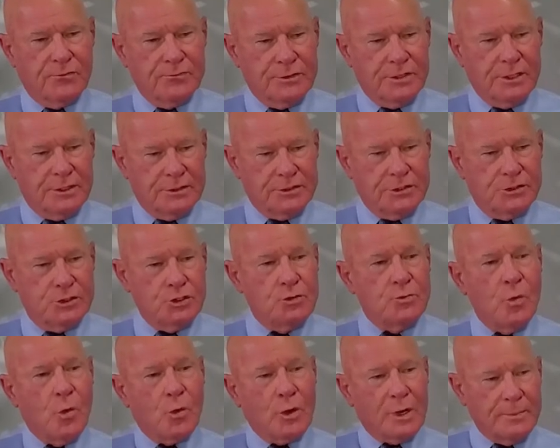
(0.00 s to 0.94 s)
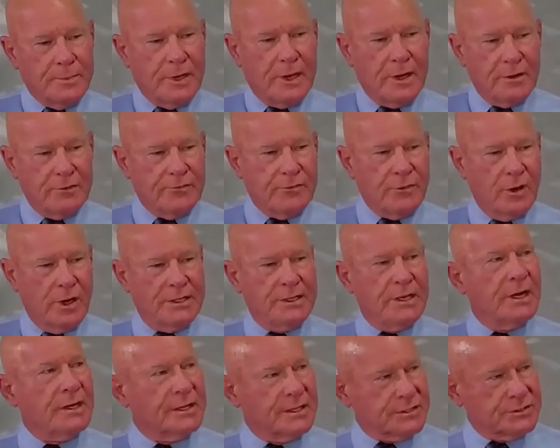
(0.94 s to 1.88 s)
to do more and better for our
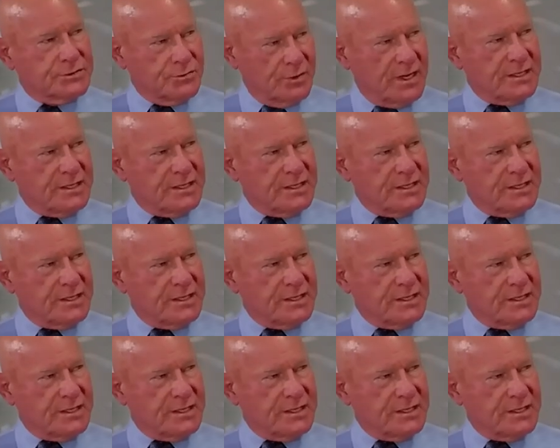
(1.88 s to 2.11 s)
youngest